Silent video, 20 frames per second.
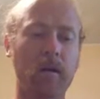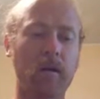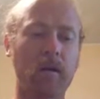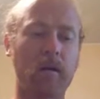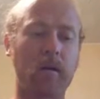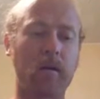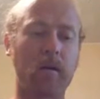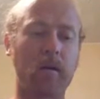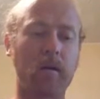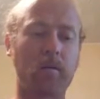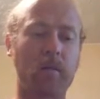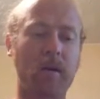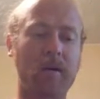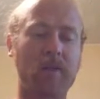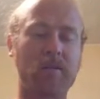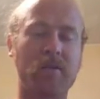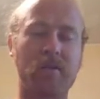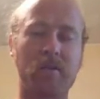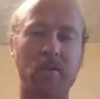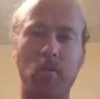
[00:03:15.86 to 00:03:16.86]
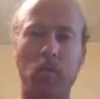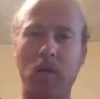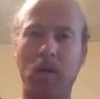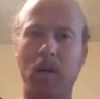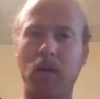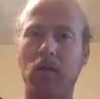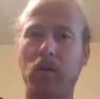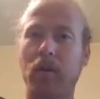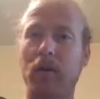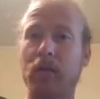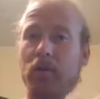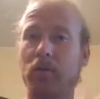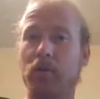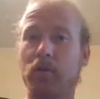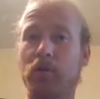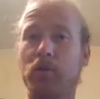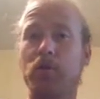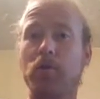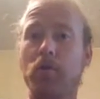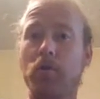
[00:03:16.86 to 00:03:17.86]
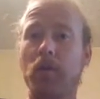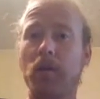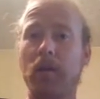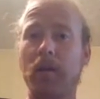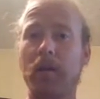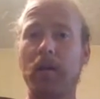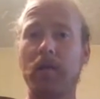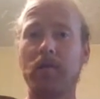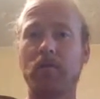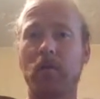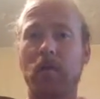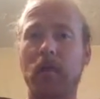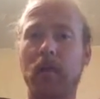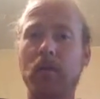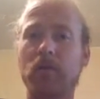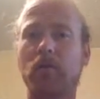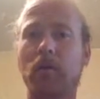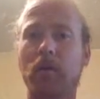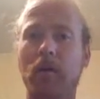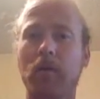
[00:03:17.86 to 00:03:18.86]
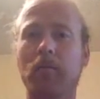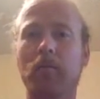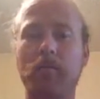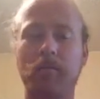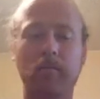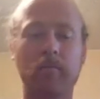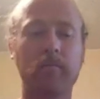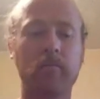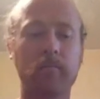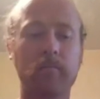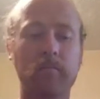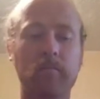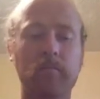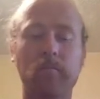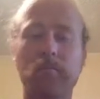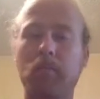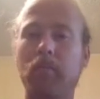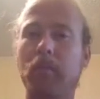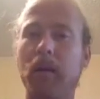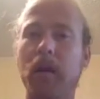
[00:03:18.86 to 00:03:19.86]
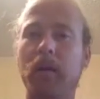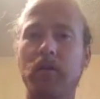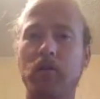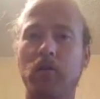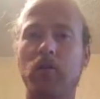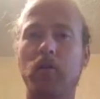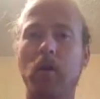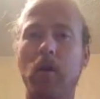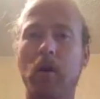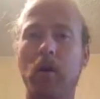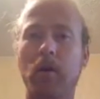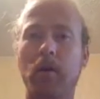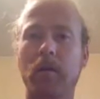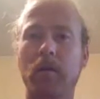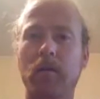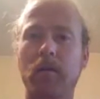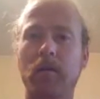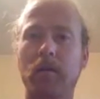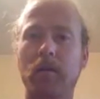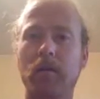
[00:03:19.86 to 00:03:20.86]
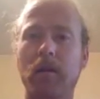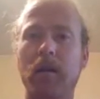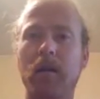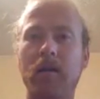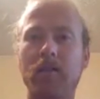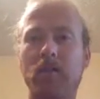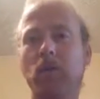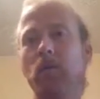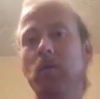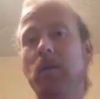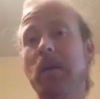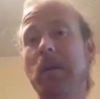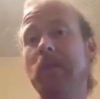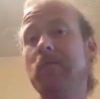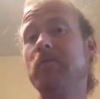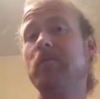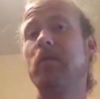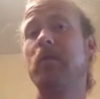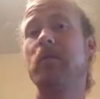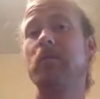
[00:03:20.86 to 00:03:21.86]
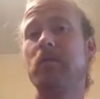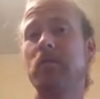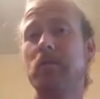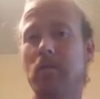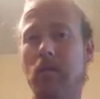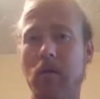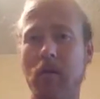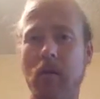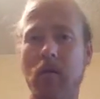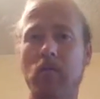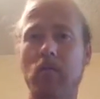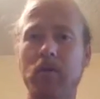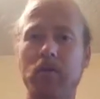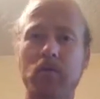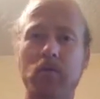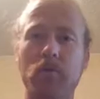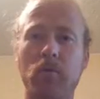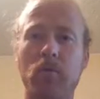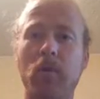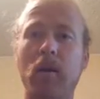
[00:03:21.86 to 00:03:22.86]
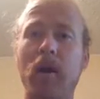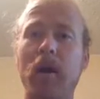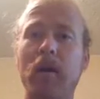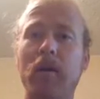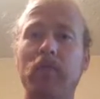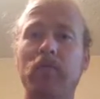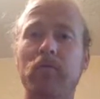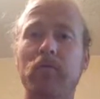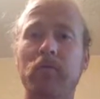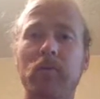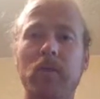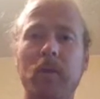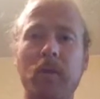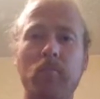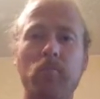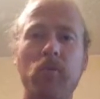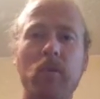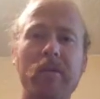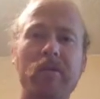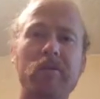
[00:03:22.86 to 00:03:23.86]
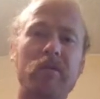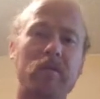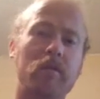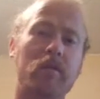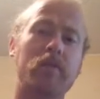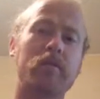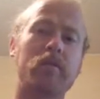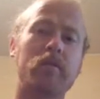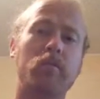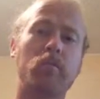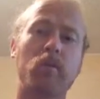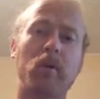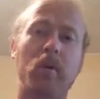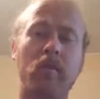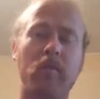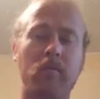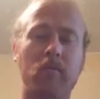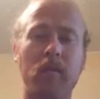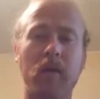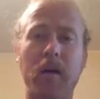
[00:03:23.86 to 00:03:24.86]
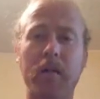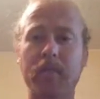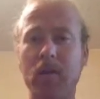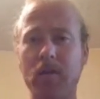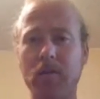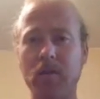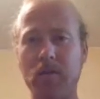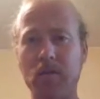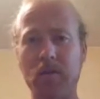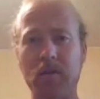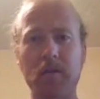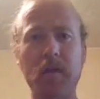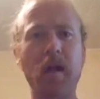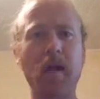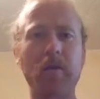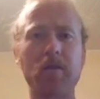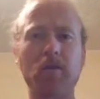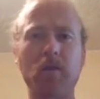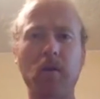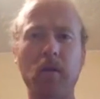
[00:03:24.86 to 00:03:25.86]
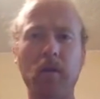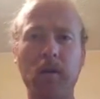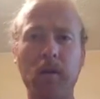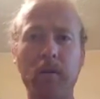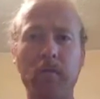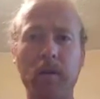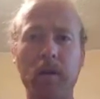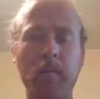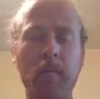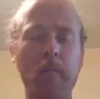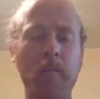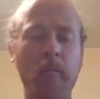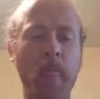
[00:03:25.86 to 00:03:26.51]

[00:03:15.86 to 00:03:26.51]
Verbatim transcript: uh, on a basis of what I look at Yeshua, he's our he's our main trunk He's who gives us our original life. He breathes in us the breath of life. He sustains all living.